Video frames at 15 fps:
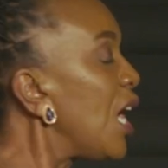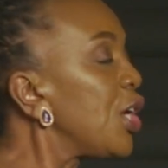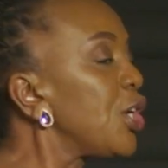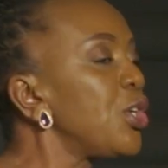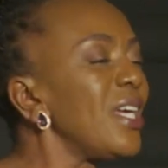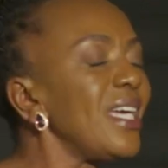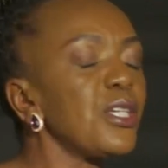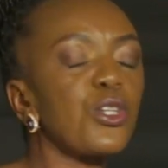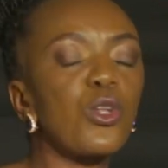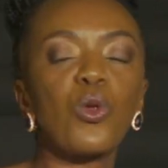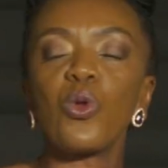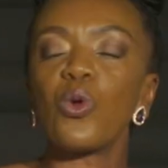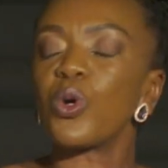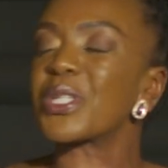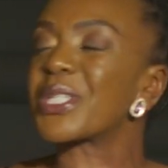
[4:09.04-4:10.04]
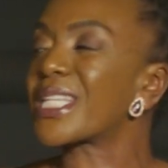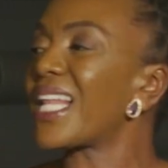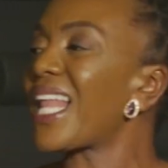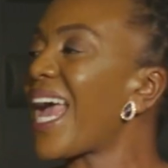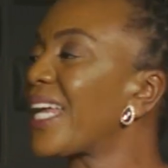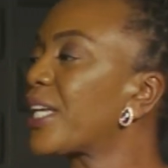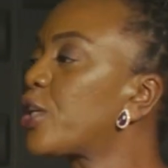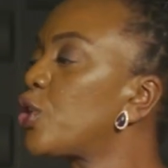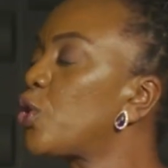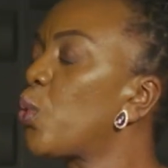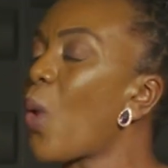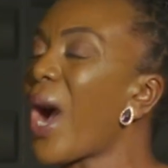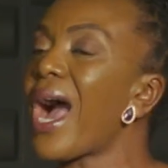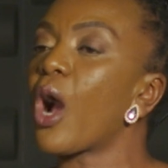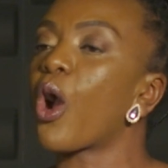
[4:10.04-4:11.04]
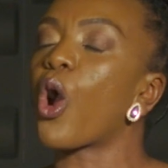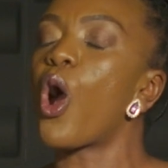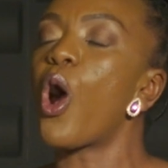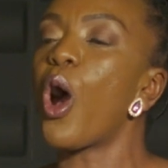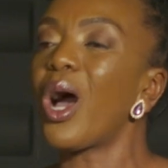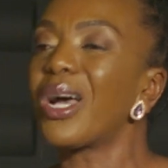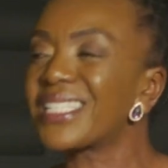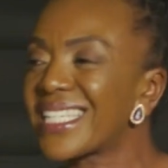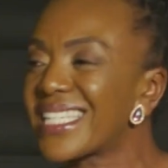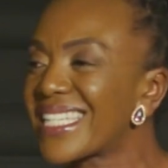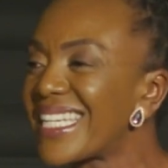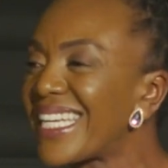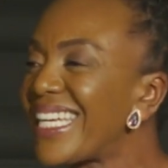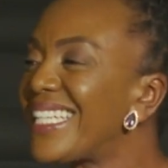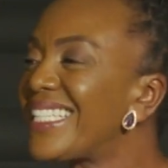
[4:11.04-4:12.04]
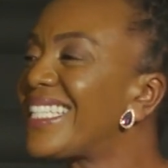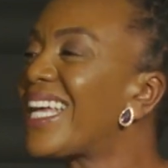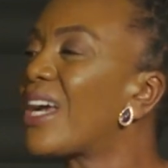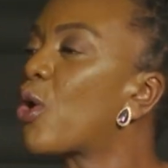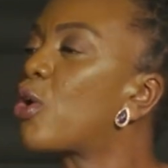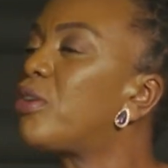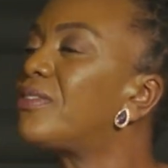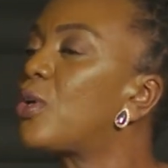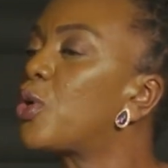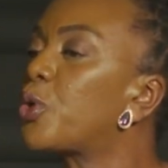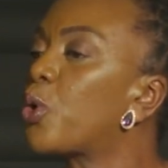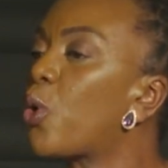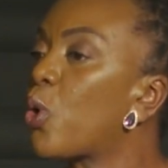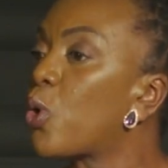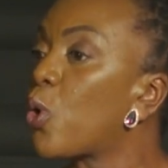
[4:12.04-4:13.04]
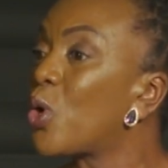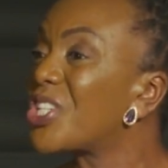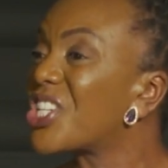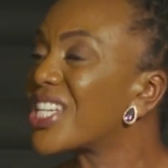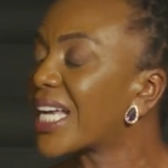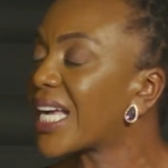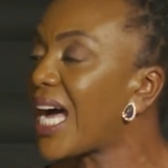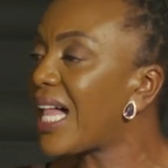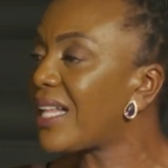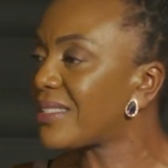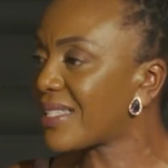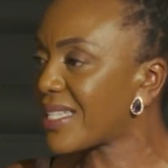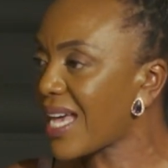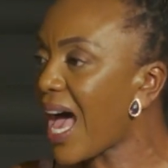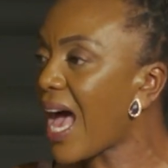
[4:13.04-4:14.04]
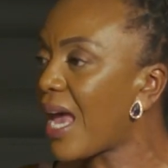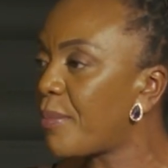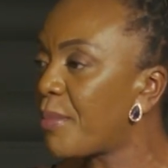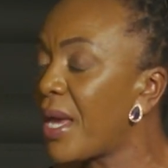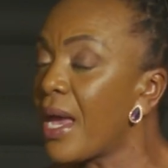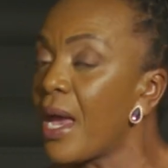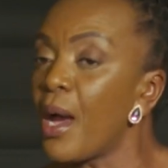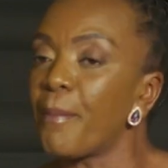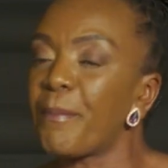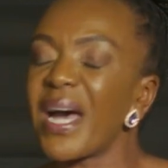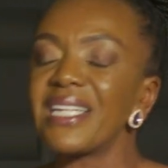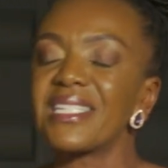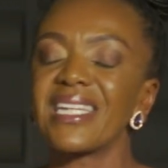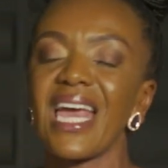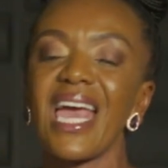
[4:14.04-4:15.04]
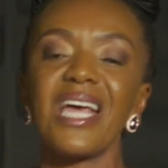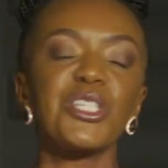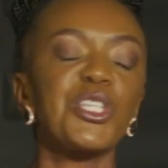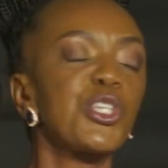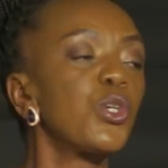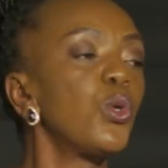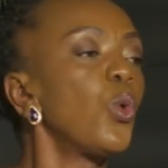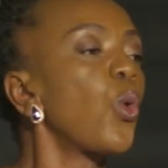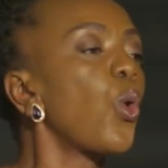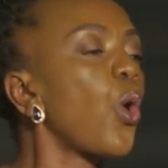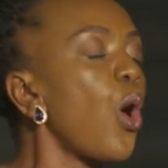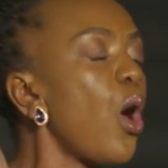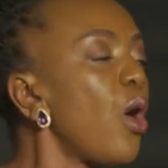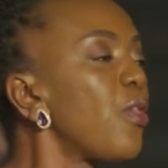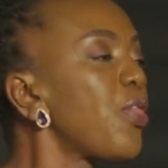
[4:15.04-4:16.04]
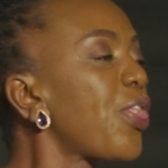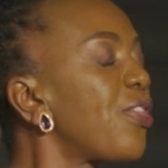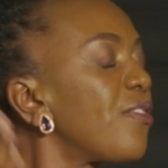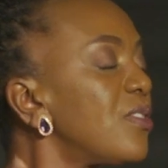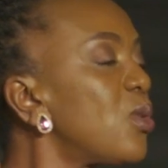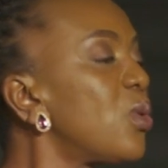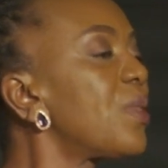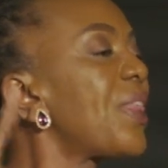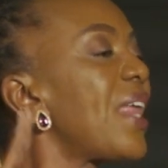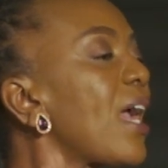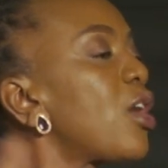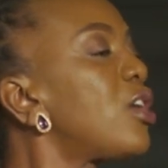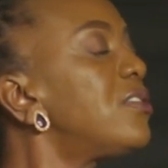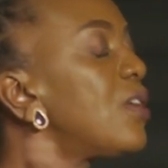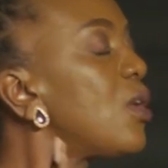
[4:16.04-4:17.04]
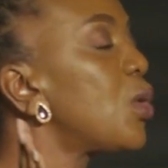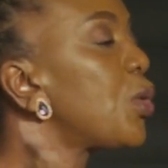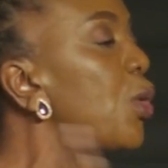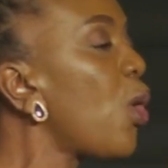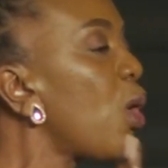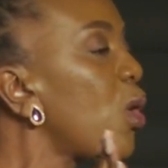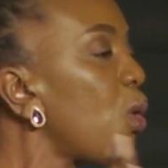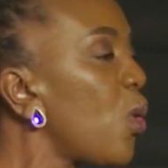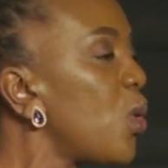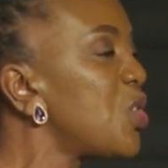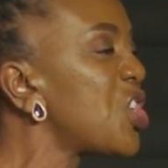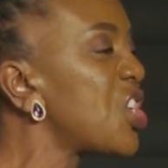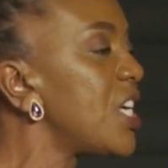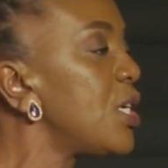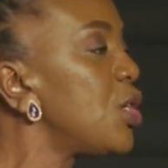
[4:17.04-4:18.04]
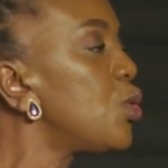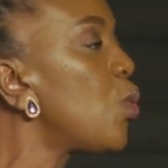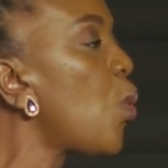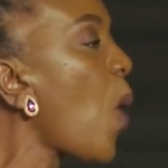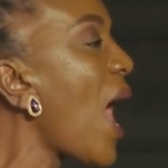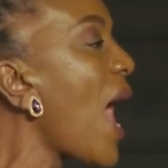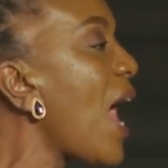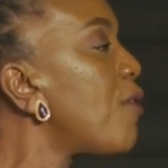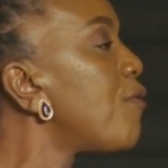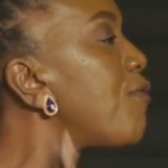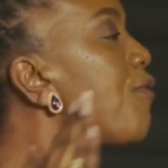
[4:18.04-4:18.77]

it looks like you are caught in the chronological time. But as you go through the chronology, you are